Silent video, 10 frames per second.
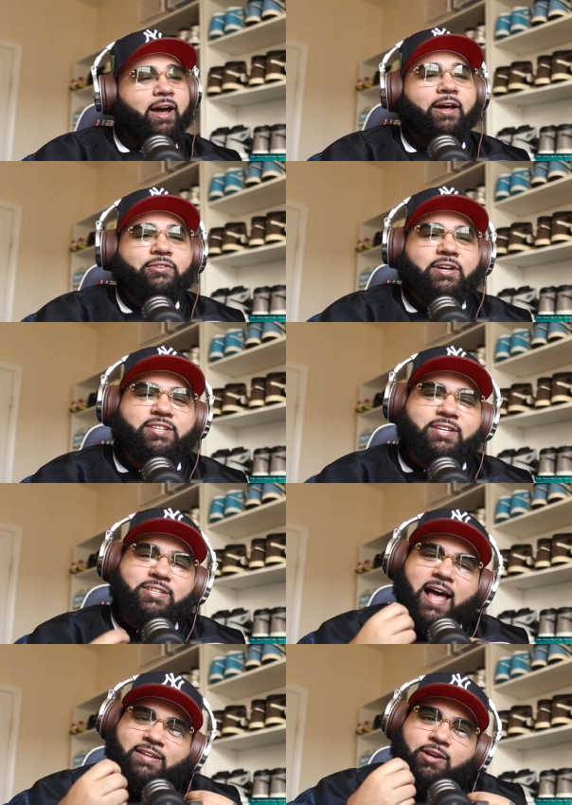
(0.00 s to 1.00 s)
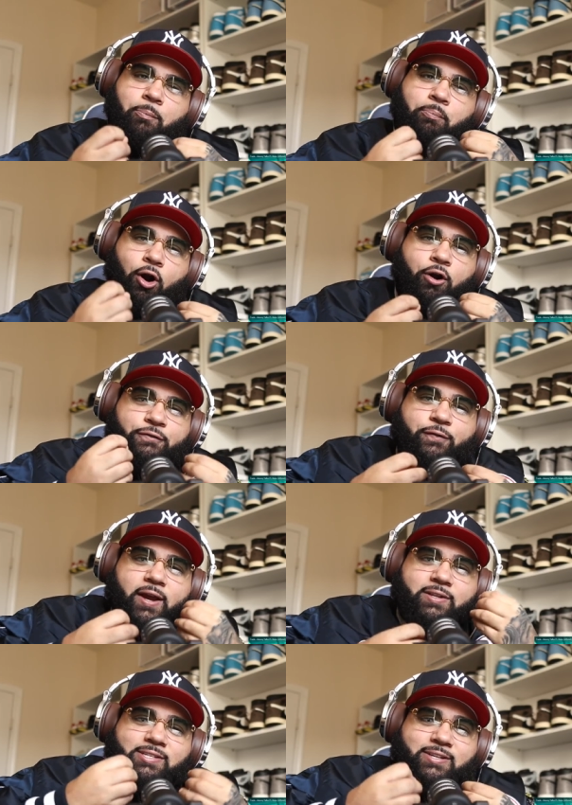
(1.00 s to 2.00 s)
this is like the
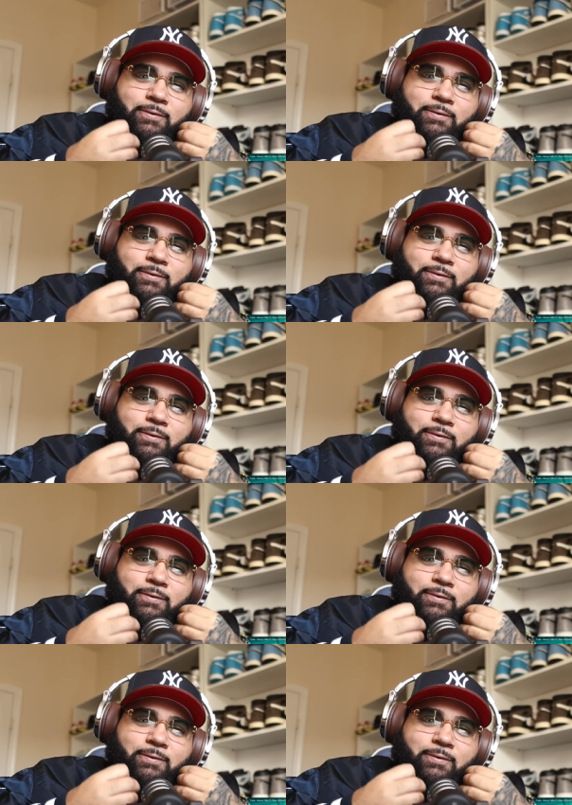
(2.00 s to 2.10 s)
perfect,